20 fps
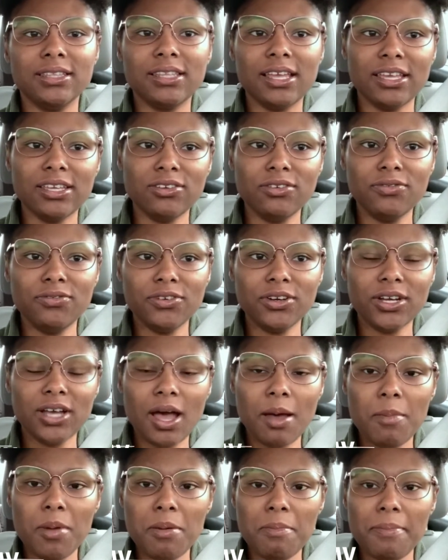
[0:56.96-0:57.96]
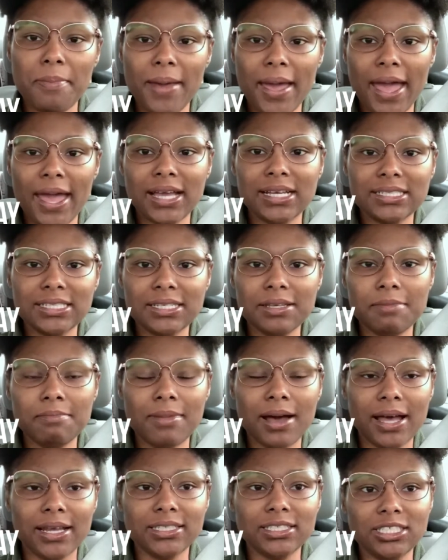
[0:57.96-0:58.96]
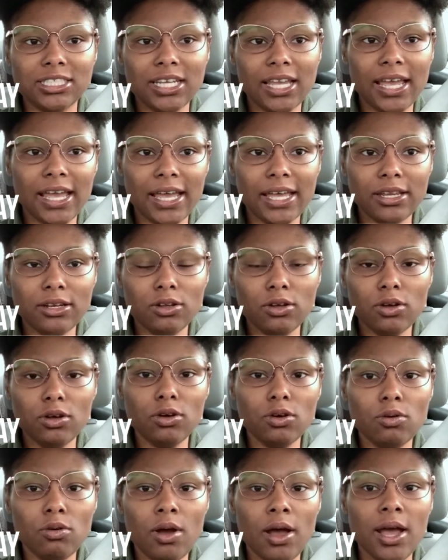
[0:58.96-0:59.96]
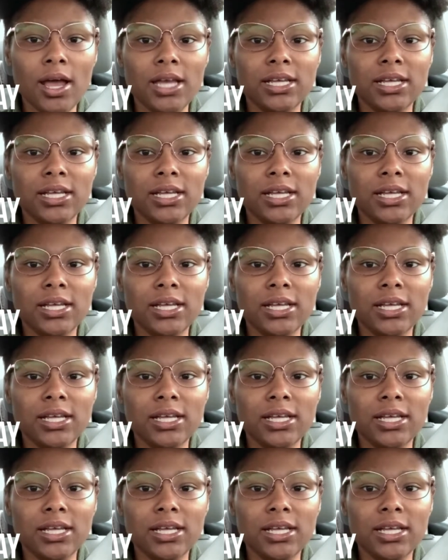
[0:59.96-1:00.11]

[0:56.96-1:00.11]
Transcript: thank you for coming back to my channel.